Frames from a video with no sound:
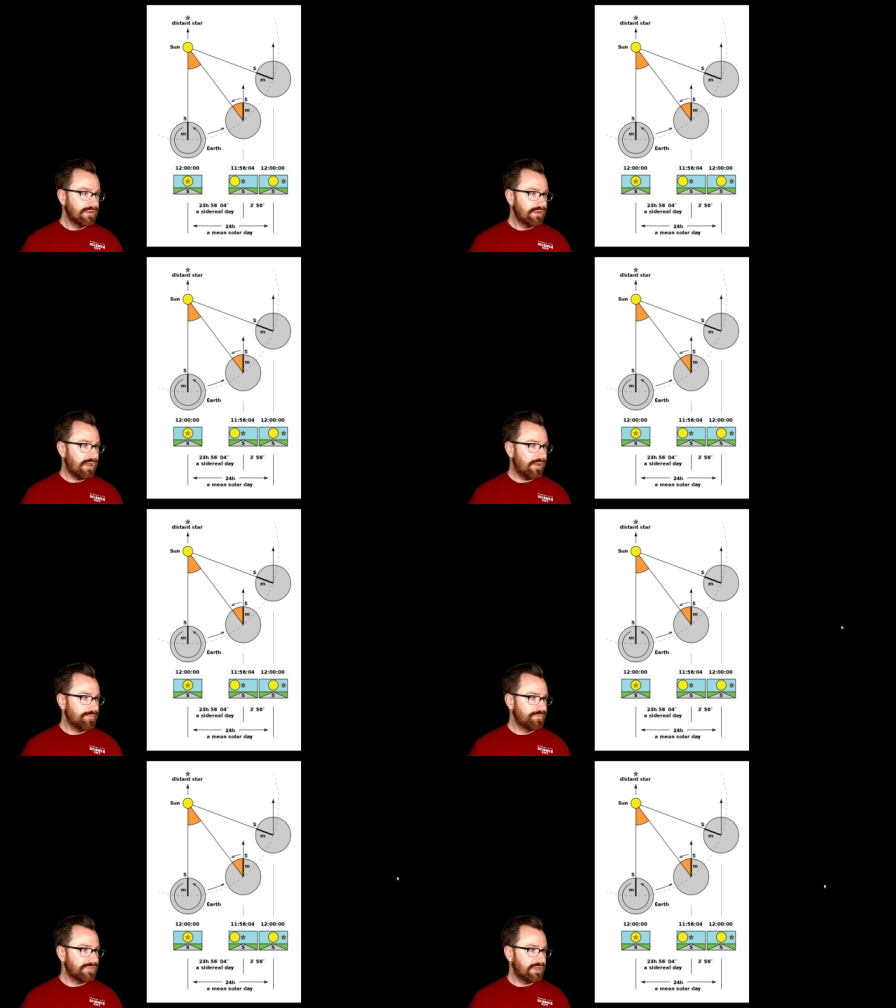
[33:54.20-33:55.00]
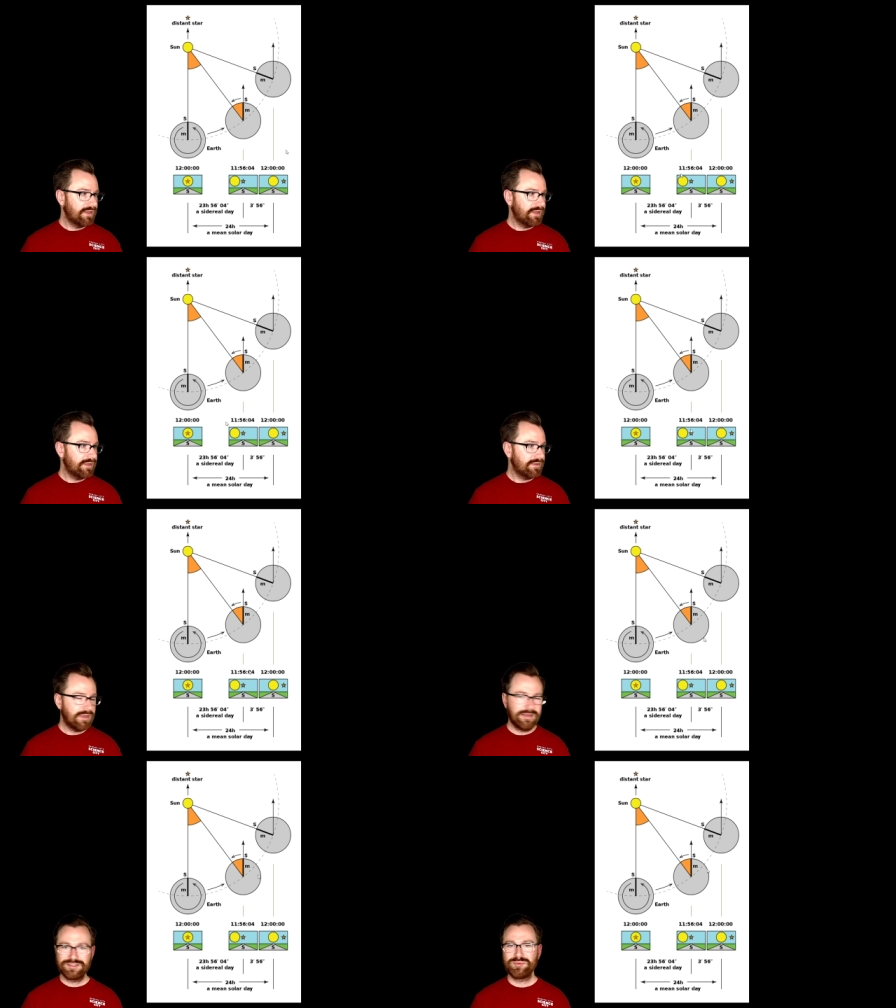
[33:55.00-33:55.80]
um, uh,
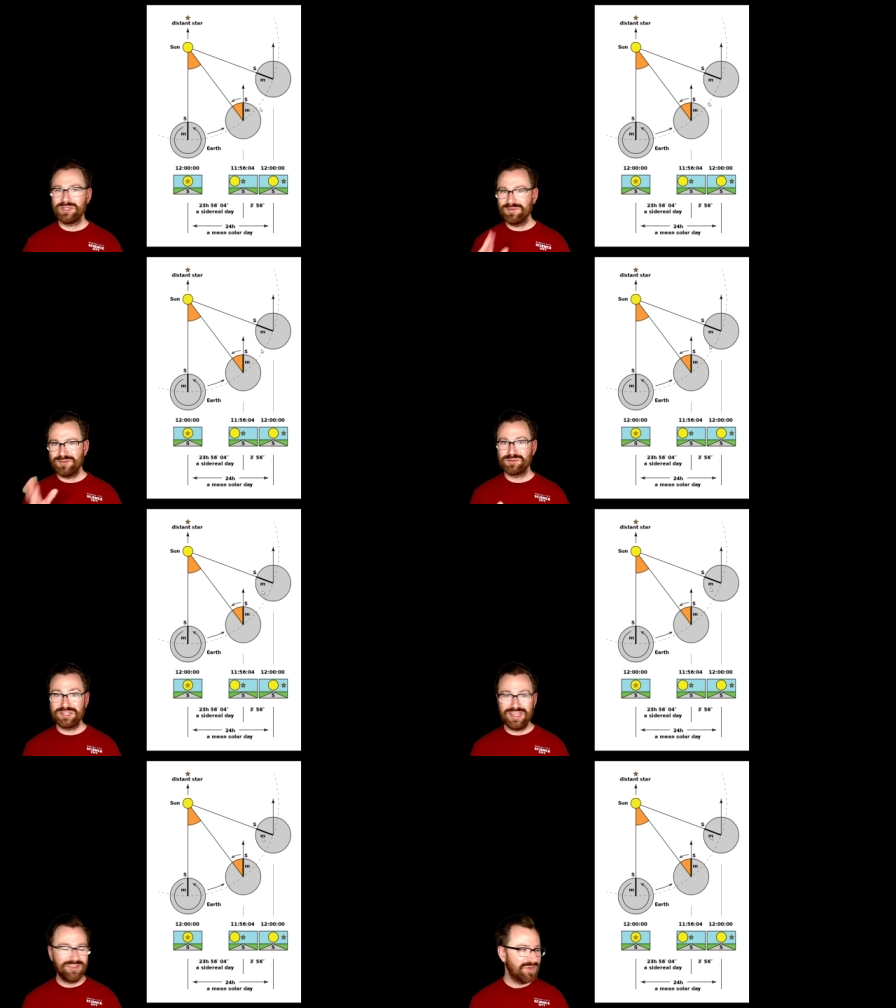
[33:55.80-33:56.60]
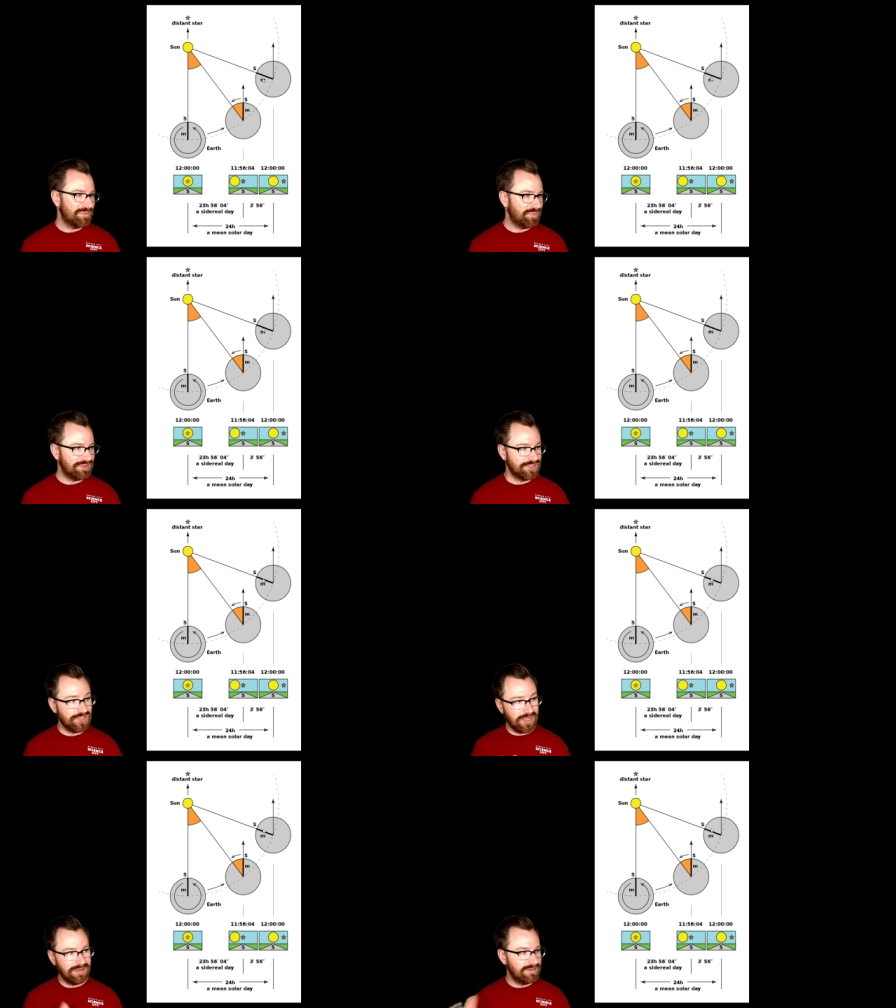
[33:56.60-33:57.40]
not to be confused with the day of the week, but the
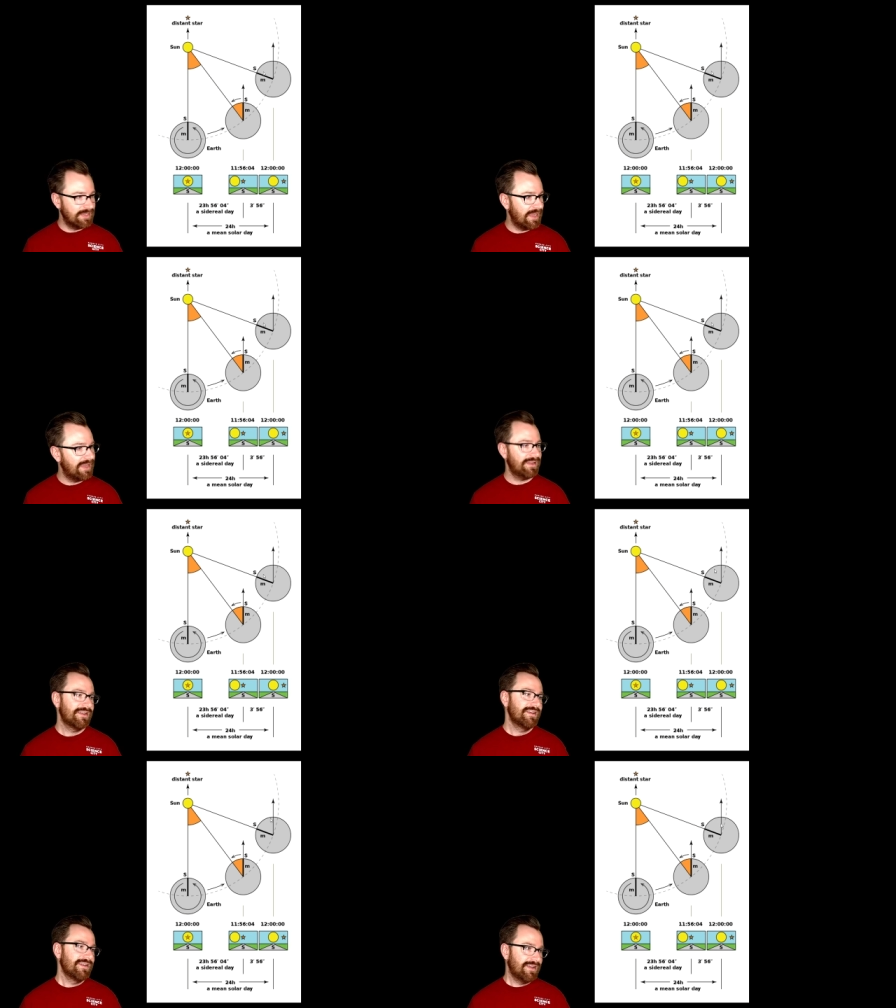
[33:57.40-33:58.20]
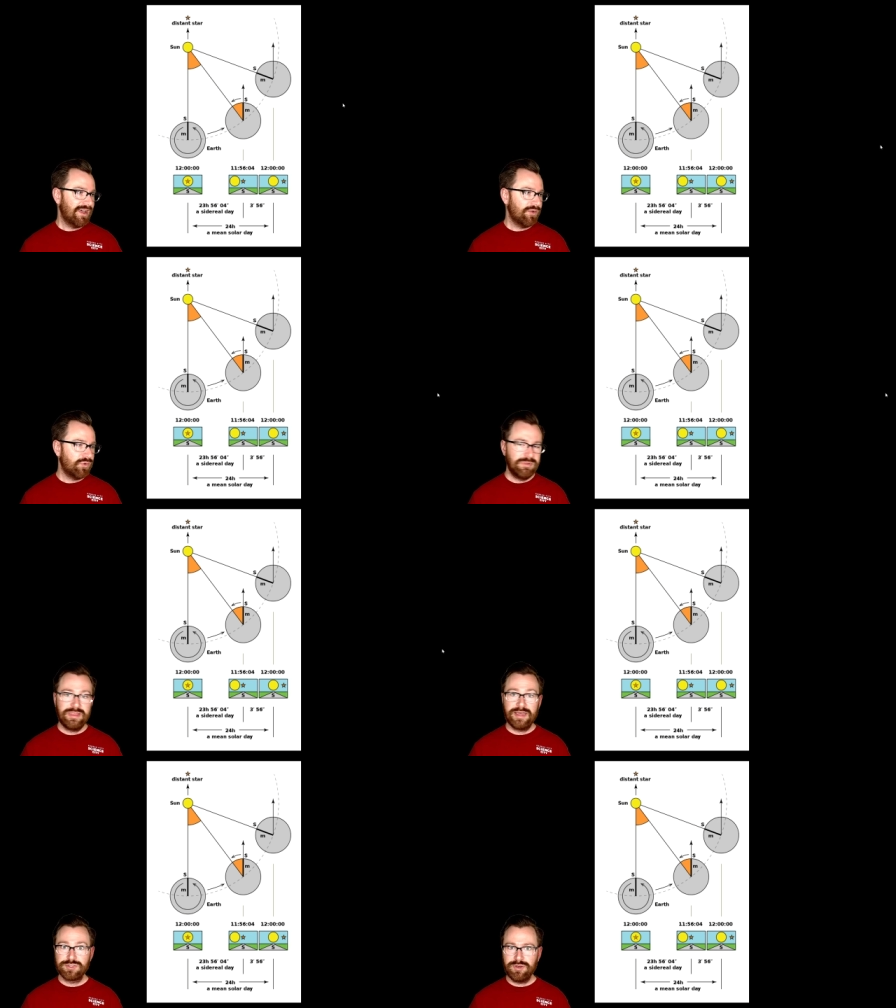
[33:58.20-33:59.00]
sun day, uh, would be
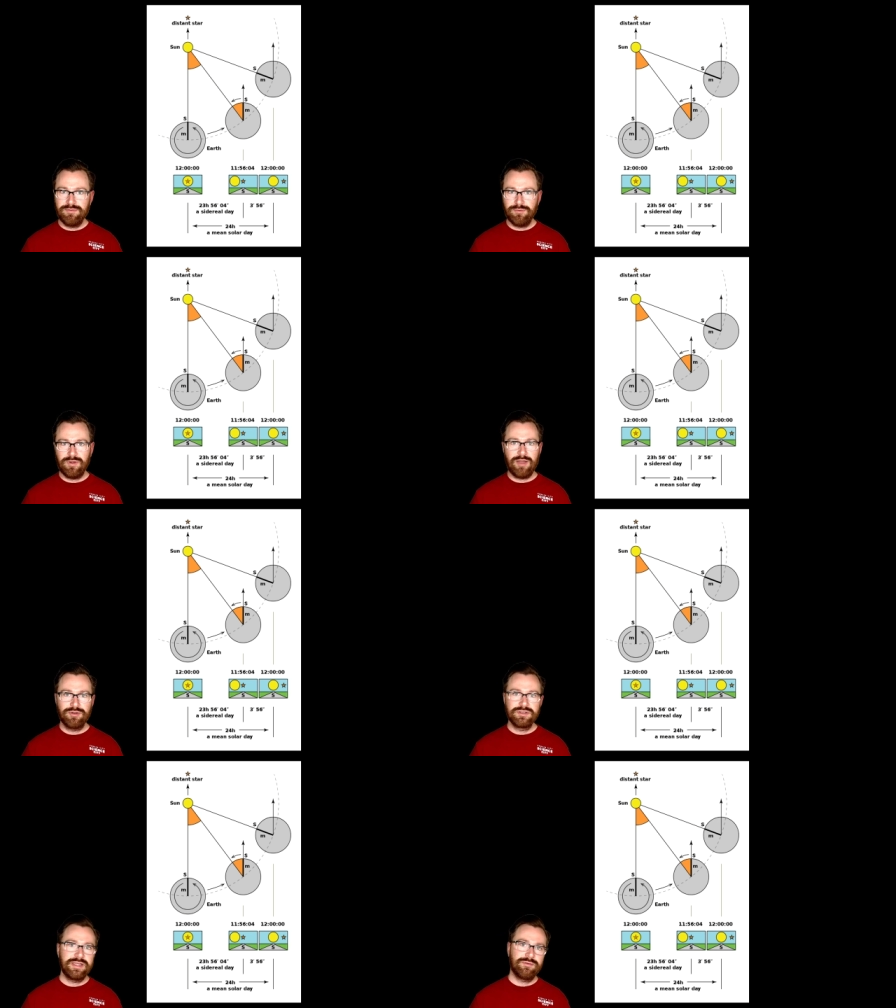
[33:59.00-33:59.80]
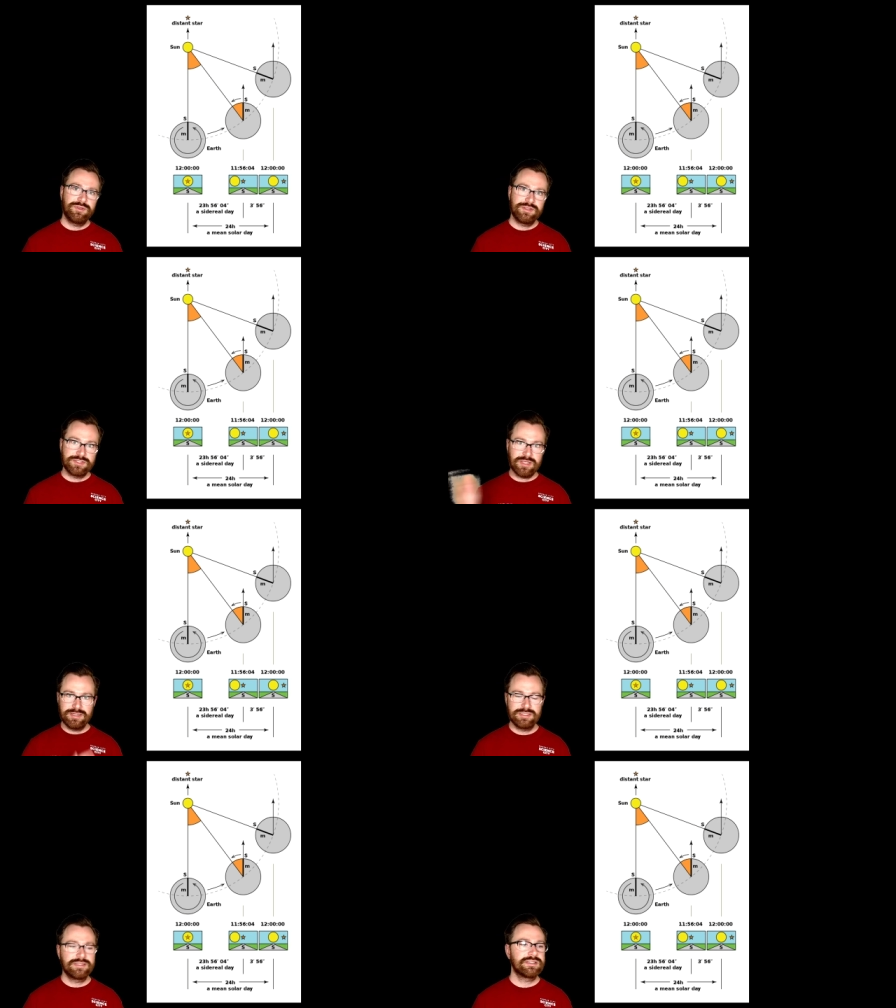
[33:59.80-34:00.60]
that 24 hour day when the sun
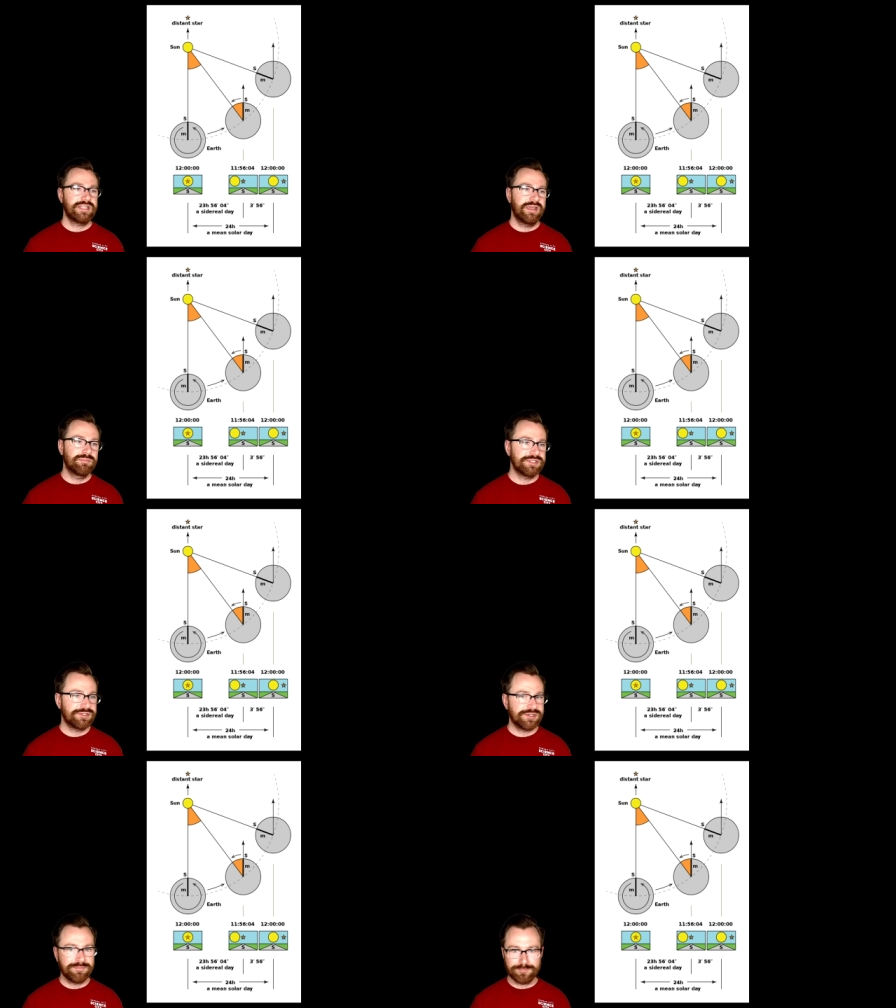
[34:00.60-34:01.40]
is in the same position.